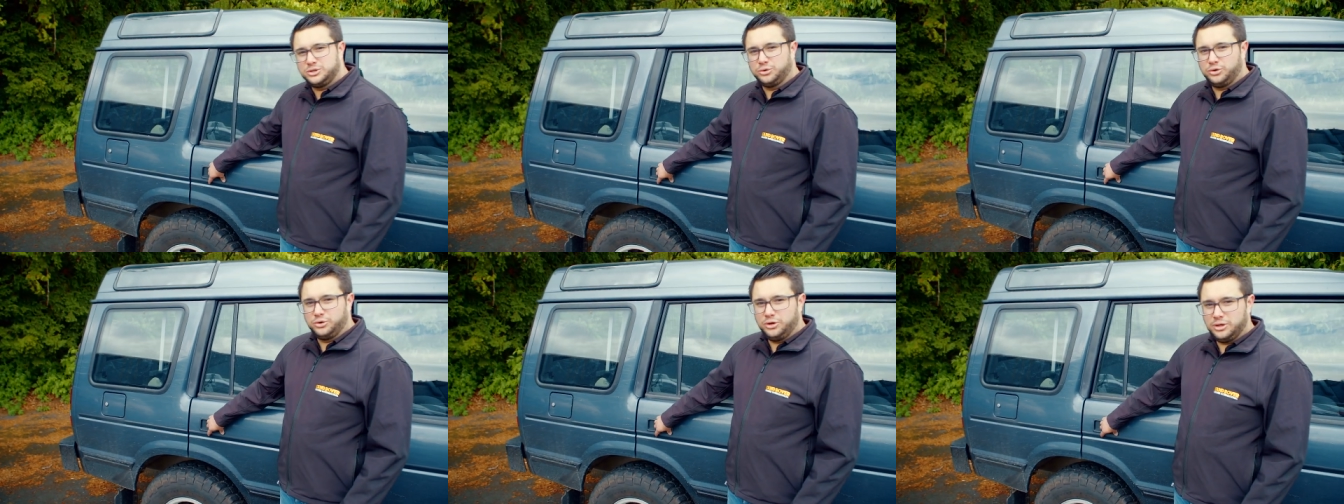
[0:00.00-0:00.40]

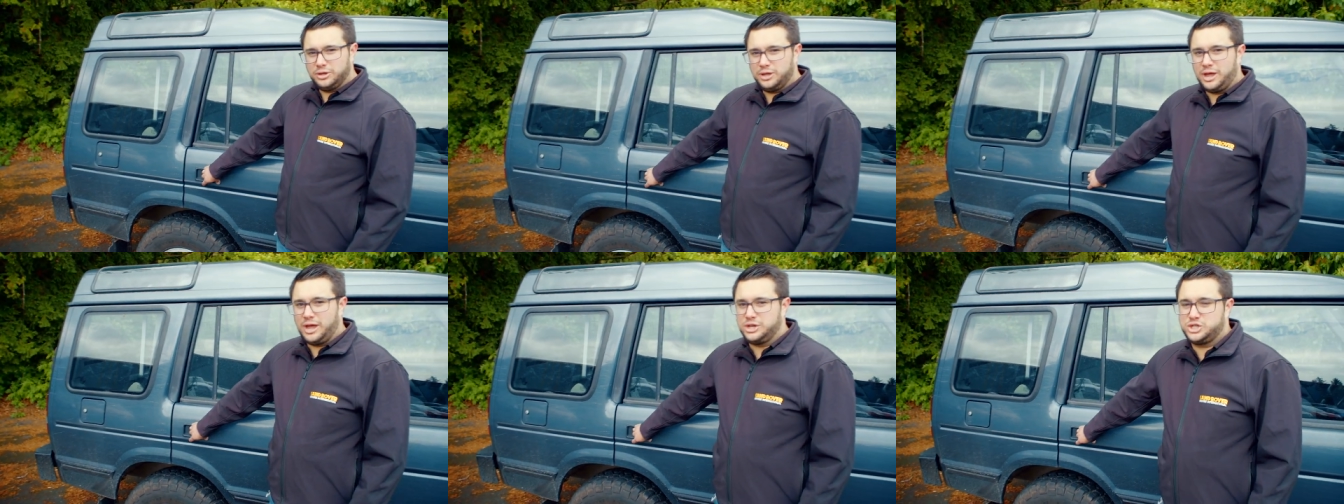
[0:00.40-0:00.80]
door
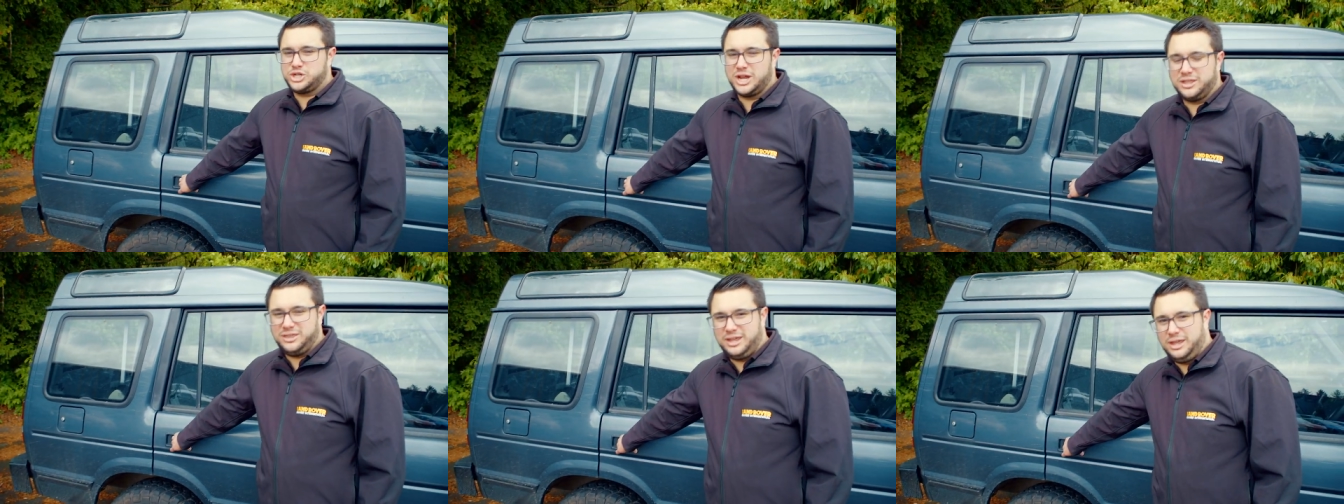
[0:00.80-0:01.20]
and
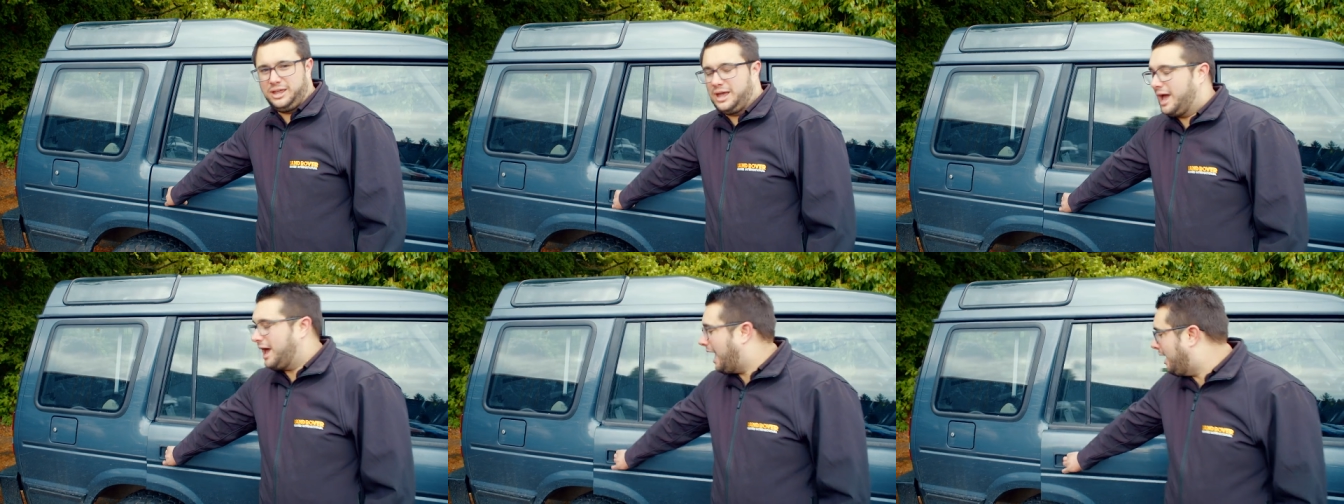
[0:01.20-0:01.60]
check the
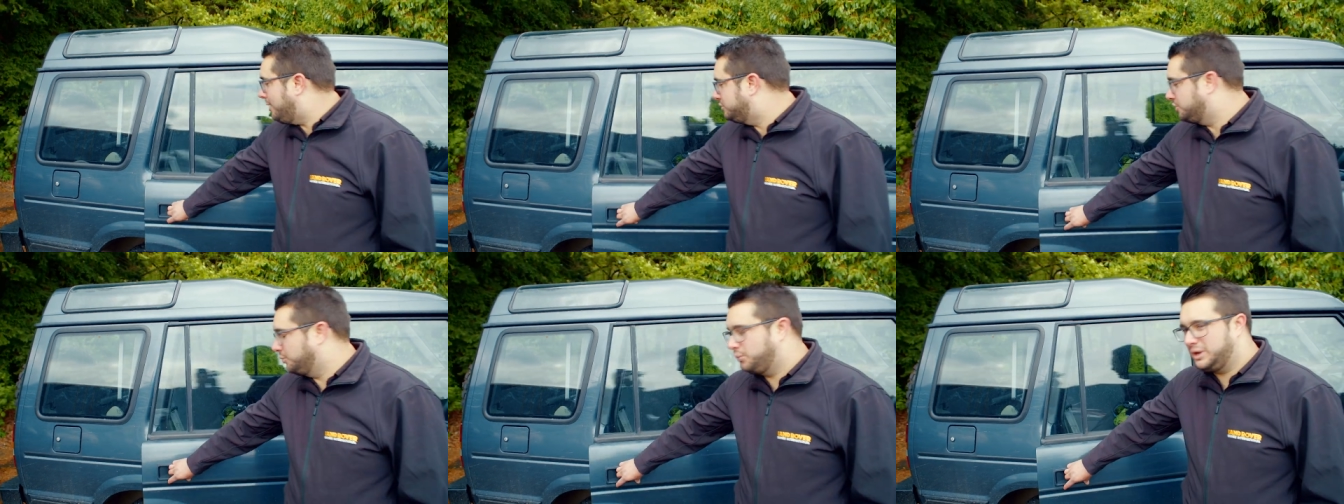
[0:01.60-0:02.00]

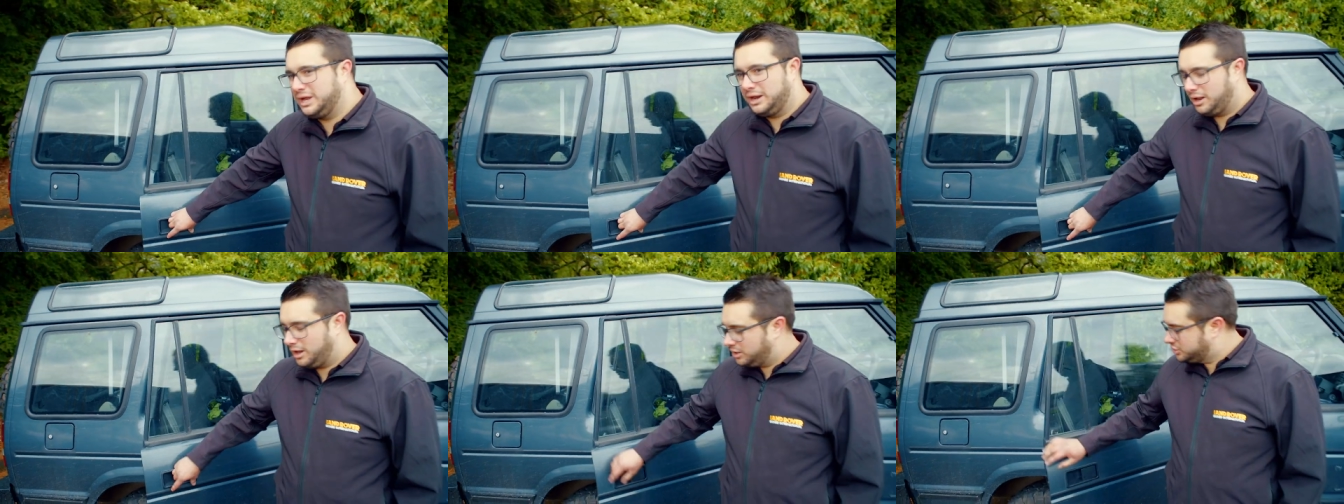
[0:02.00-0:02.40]
outer
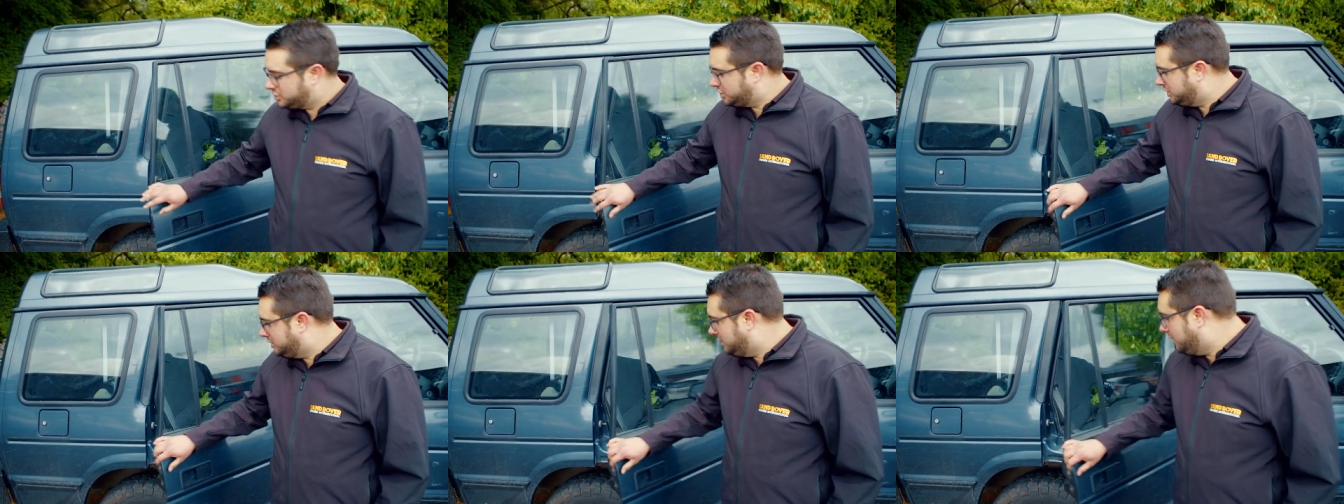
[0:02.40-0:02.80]
wheel arch